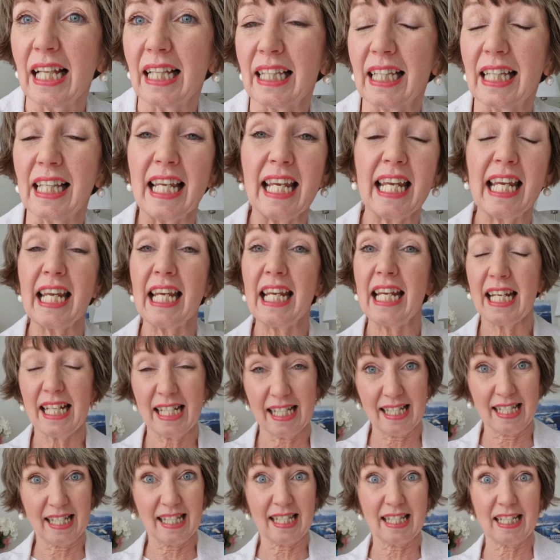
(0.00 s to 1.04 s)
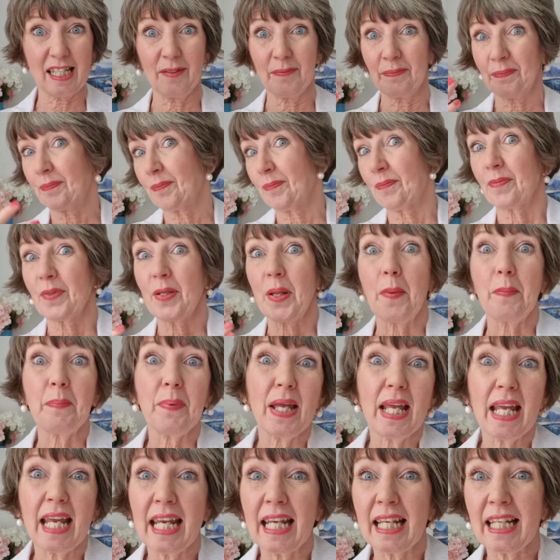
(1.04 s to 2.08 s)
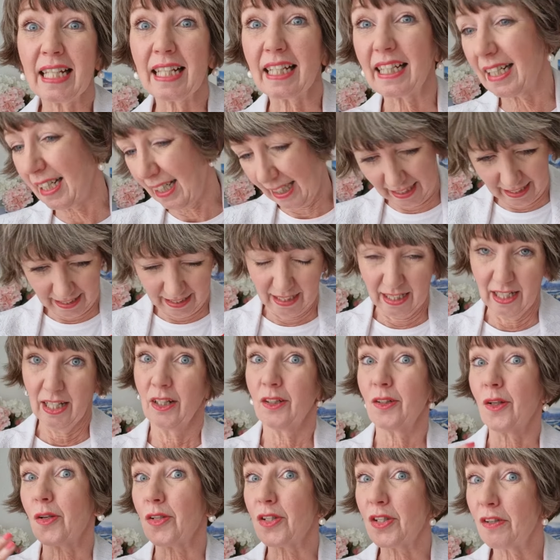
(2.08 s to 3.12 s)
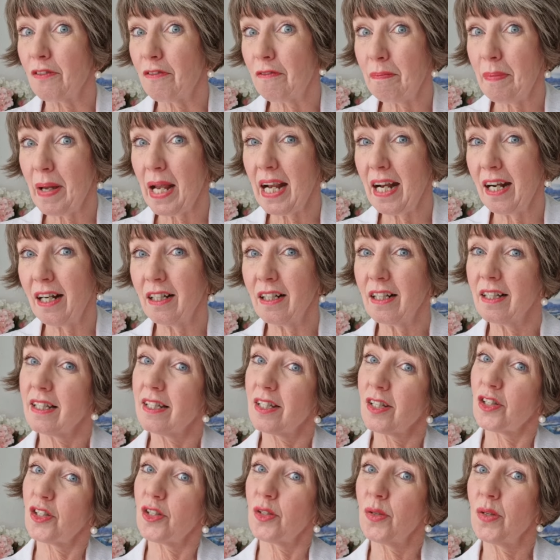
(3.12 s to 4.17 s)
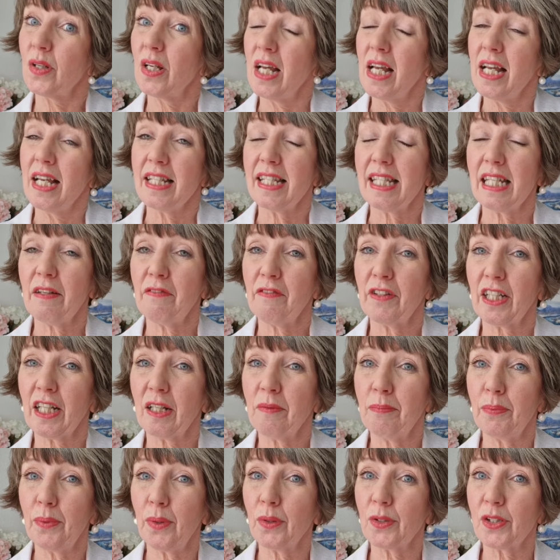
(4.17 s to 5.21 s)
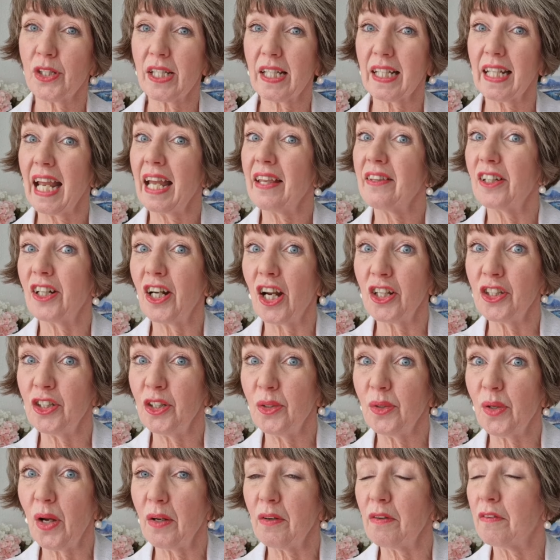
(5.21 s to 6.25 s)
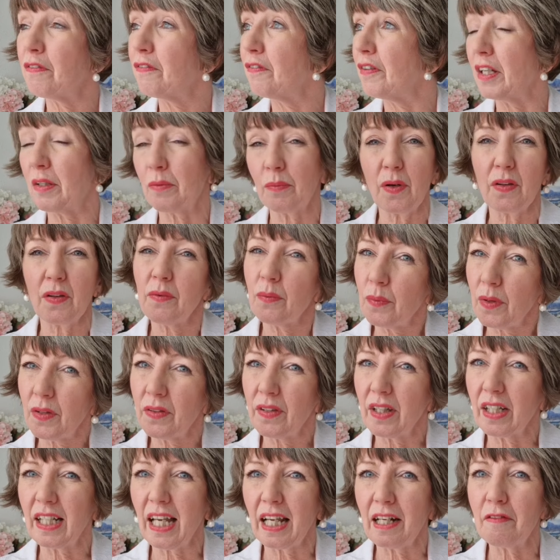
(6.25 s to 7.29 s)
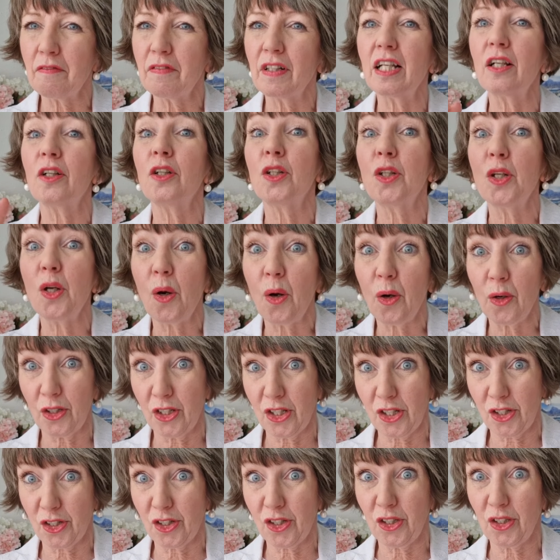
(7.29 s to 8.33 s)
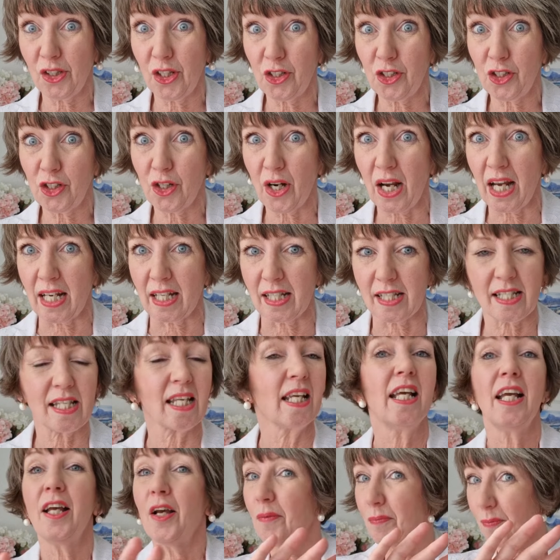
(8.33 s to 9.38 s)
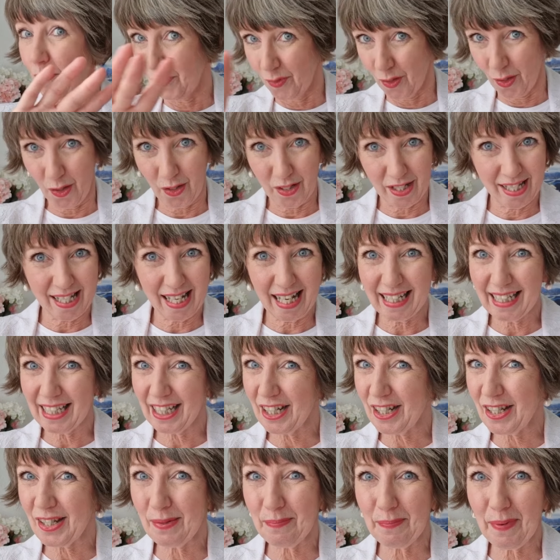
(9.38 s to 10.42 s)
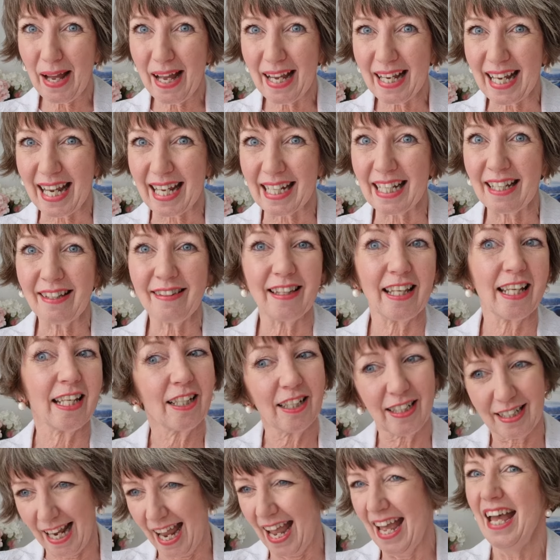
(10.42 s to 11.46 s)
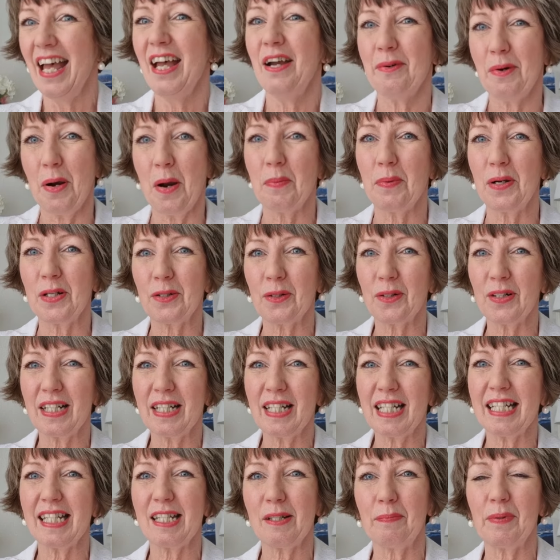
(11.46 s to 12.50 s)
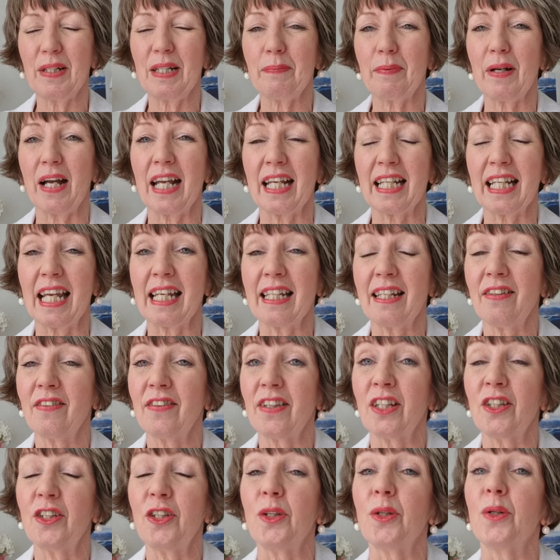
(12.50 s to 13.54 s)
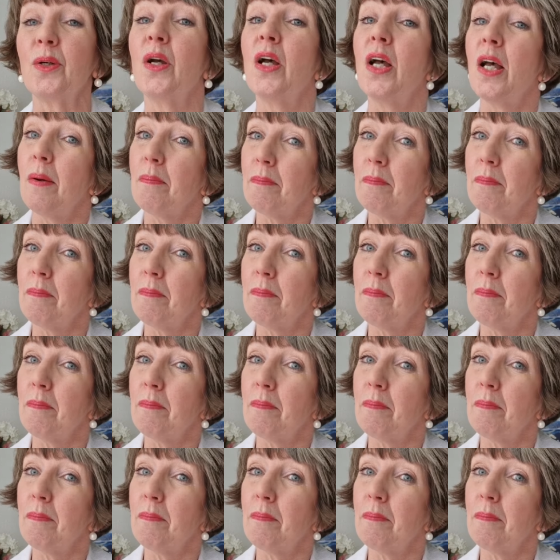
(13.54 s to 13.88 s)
lace, pink, lots of pearls. So see if you can put together a new outfit with a kind of little nods to the trends. Not telling you to buy anything. We don't need to be buying anything new,